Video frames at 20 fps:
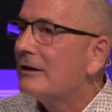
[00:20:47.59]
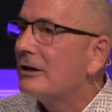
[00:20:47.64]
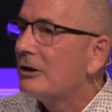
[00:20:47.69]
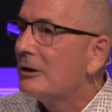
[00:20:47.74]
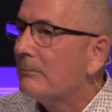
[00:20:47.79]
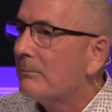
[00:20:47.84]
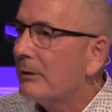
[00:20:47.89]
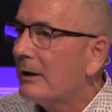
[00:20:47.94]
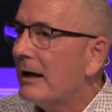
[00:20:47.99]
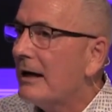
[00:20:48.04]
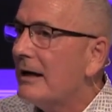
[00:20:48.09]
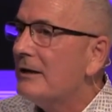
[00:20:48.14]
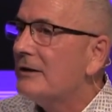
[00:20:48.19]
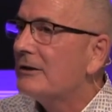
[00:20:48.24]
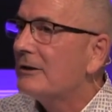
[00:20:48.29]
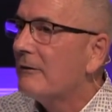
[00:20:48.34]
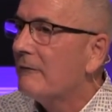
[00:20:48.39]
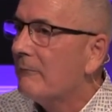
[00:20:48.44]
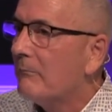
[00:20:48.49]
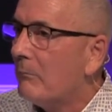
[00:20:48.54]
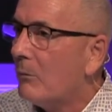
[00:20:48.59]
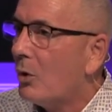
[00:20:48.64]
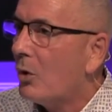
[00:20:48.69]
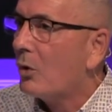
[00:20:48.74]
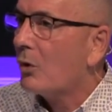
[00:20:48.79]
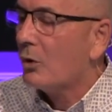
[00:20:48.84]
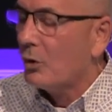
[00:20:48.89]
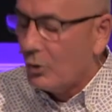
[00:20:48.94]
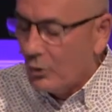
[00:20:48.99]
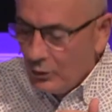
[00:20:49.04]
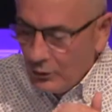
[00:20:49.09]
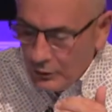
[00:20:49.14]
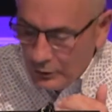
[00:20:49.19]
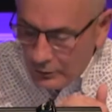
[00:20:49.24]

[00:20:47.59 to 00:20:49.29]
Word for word: to the place of moral